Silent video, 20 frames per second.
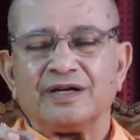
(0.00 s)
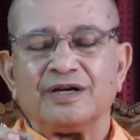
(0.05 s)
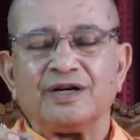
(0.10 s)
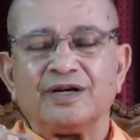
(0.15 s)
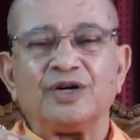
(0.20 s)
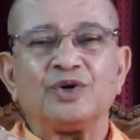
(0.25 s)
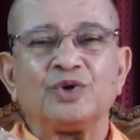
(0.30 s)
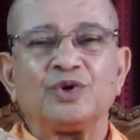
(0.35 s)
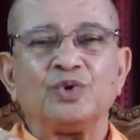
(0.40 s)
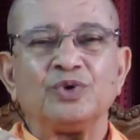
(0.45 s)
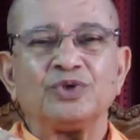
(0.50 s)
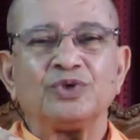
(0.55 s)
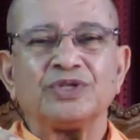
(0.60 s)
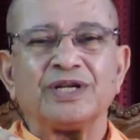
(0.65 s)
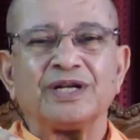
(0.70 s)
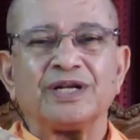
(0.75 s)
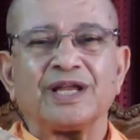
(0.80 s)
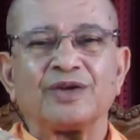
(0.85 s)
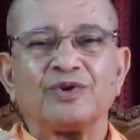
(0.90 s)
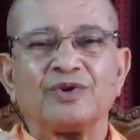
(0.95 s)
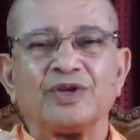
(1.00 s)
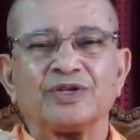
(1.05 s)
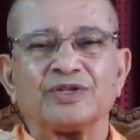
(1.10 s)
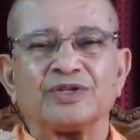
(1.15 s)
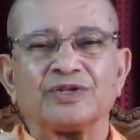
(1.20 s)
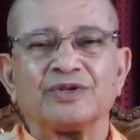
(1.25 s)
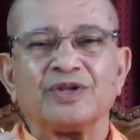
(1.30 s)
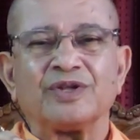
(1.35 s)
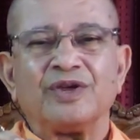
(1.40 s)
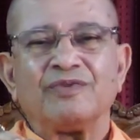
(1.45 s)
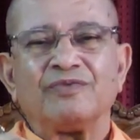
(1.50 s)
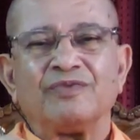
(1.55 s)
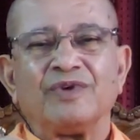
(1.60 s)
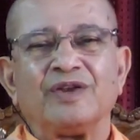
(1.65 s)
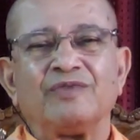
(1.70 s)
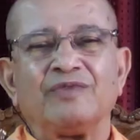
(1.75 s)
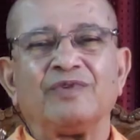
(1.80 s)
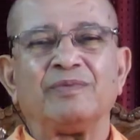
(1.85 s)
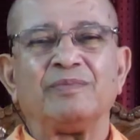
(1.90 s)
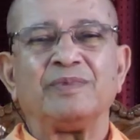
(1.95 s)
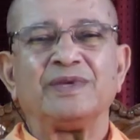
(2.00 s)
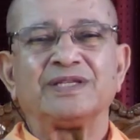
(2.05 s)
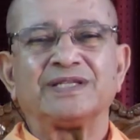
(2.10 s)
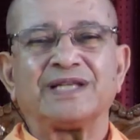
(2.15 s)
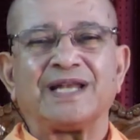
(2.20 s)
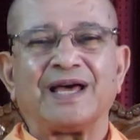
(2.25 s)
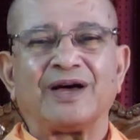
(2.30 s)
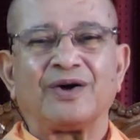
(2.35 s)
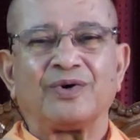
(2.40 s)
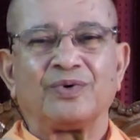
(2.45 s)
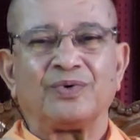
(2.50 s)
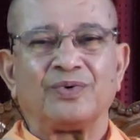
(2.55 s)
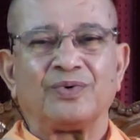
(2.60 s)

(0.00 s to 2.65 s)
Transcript: rules and regulations when we miss love.